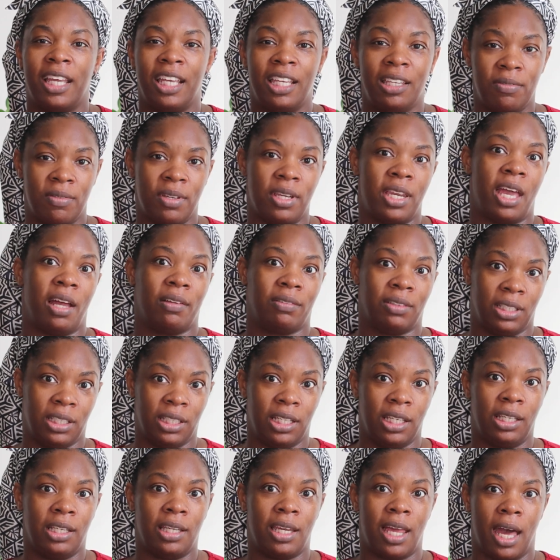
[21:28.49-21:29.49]
even after
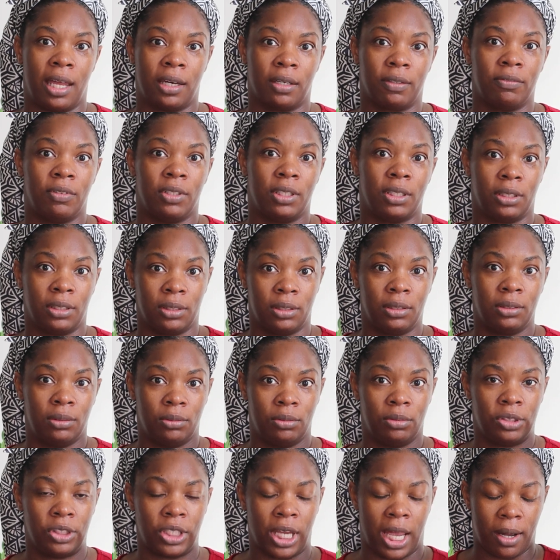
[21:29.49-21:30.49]
getting out of the
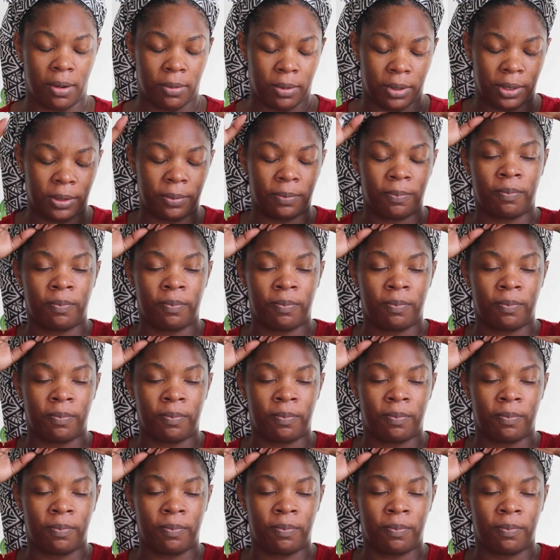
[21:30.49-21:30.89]
shower.